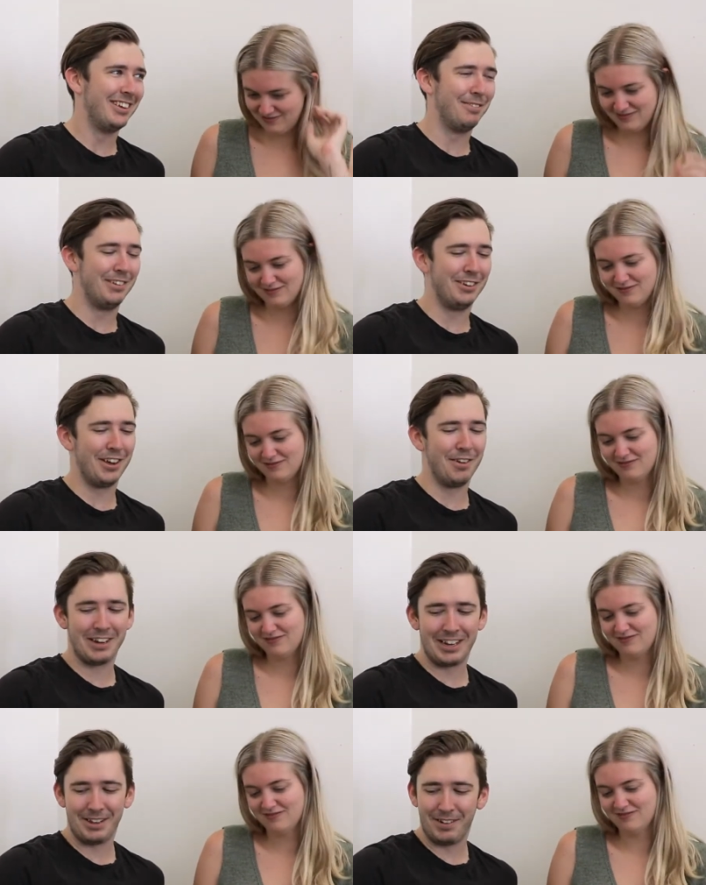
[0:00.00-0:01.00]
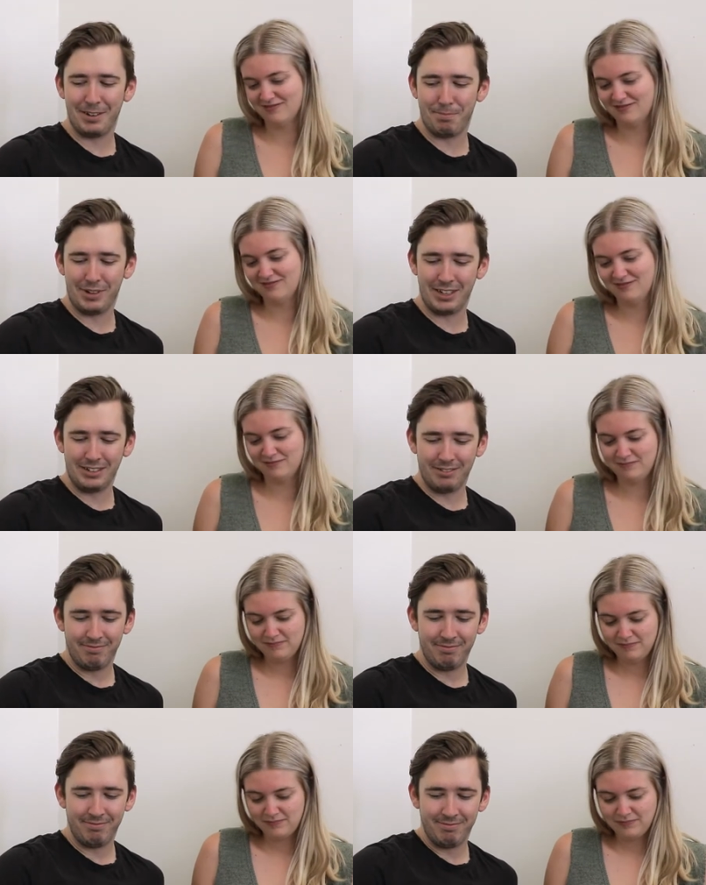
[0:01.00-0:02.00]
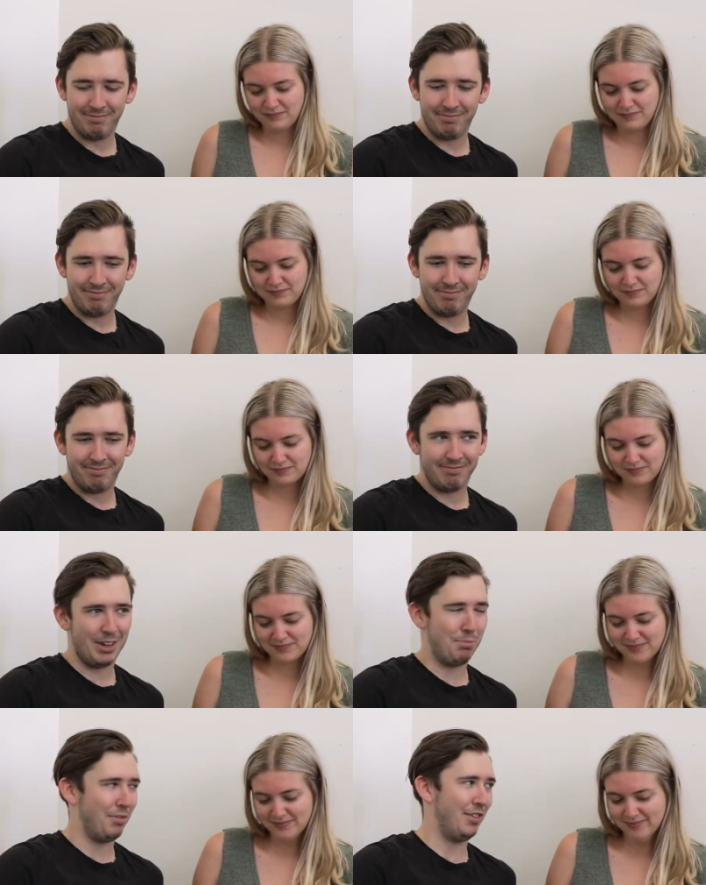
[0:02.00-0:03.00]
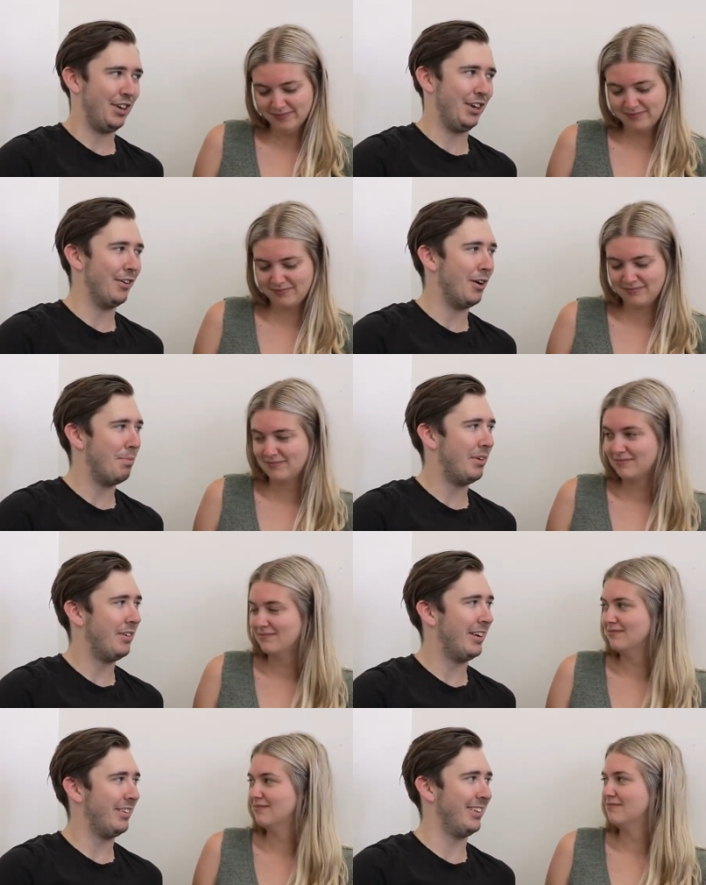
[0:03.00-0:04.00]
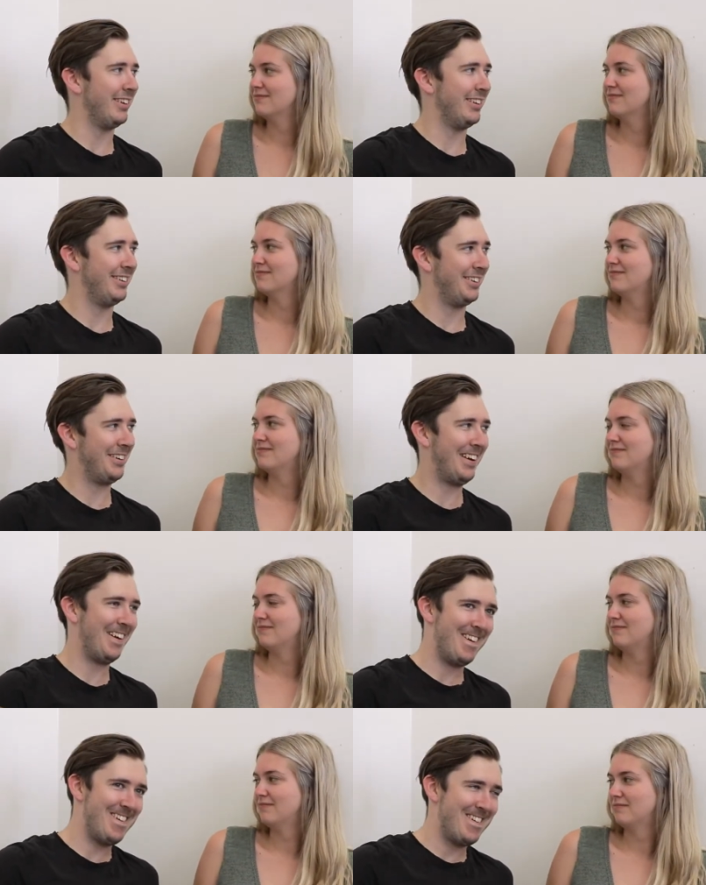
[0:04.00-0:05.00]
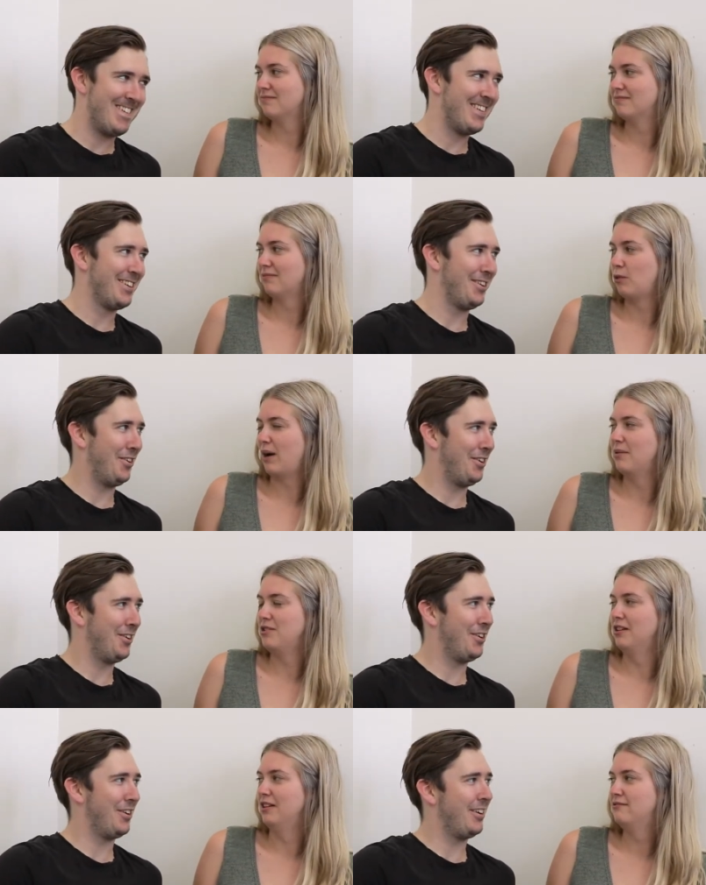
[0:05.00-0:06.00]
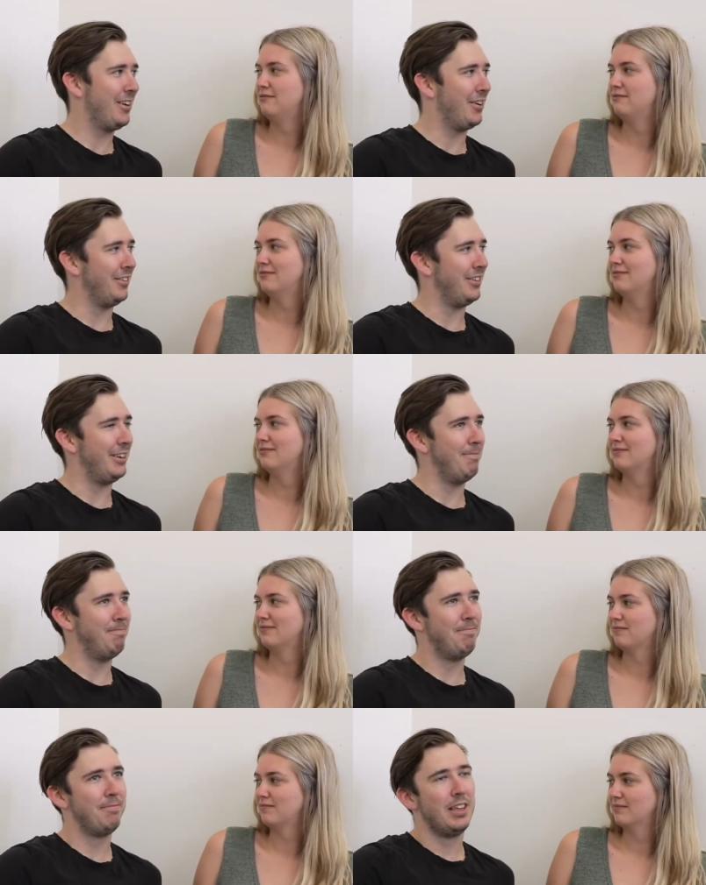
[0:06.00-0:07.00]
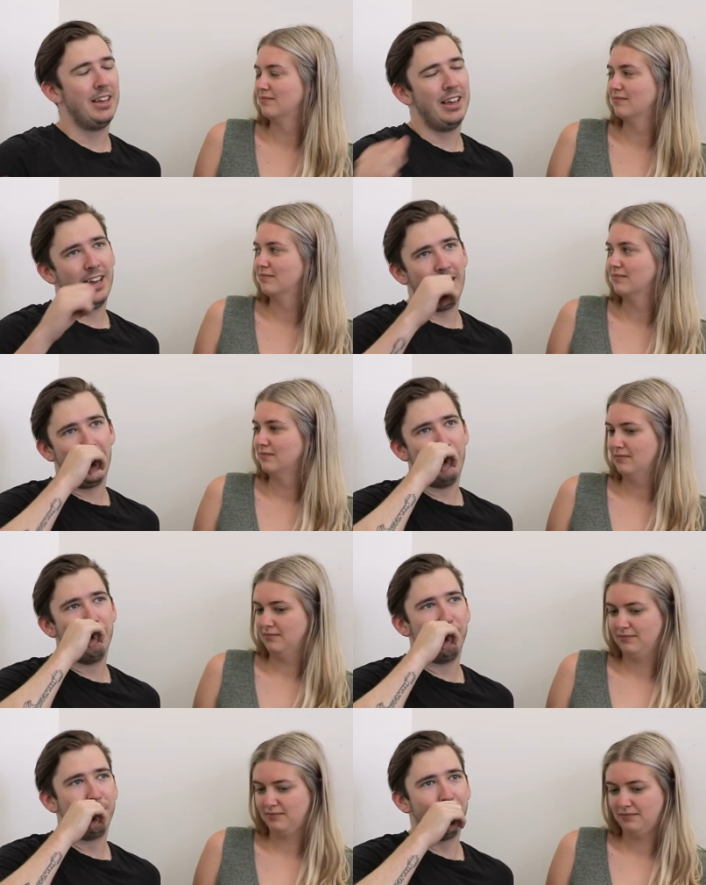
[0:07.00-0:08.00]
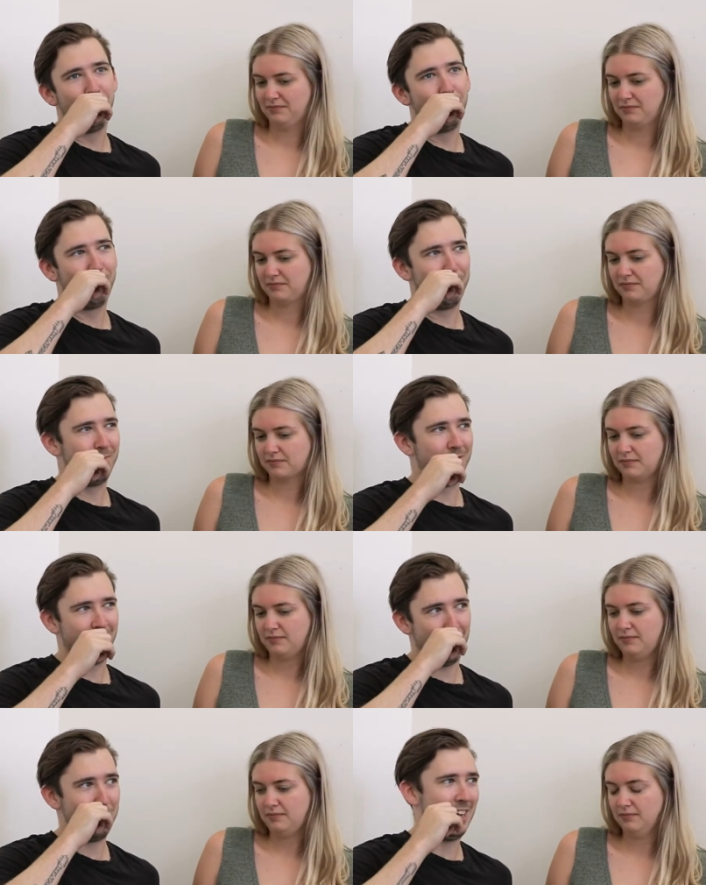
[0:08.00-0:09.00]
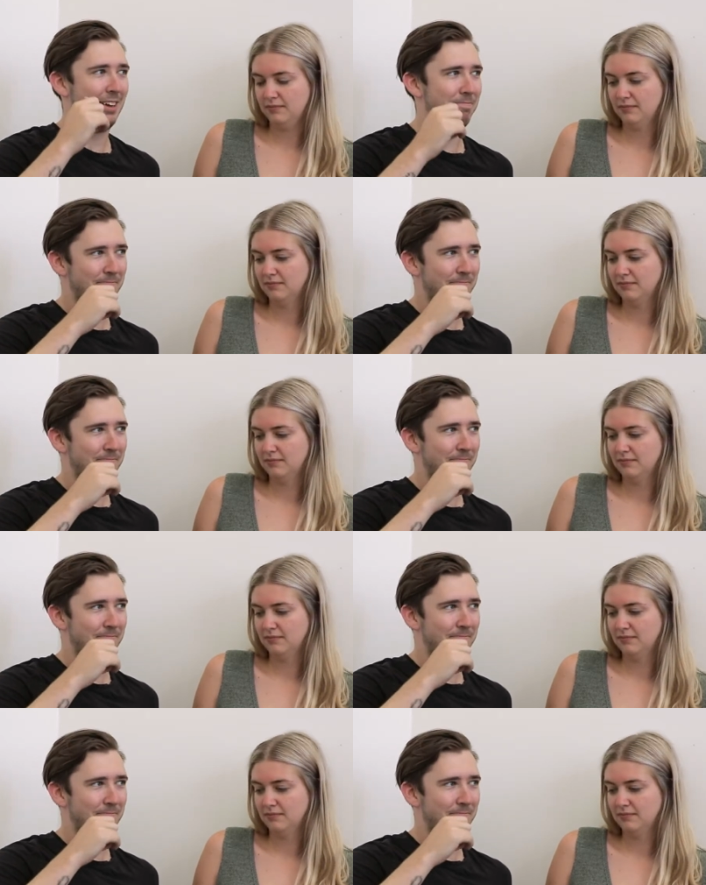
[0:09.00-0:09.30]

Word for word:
Speaker 1: Like, we're not going anywhere, but I prefer Europe as a.
Speaker 2: Where would you live?
Speaker 1: Continent. Um, Zermatt,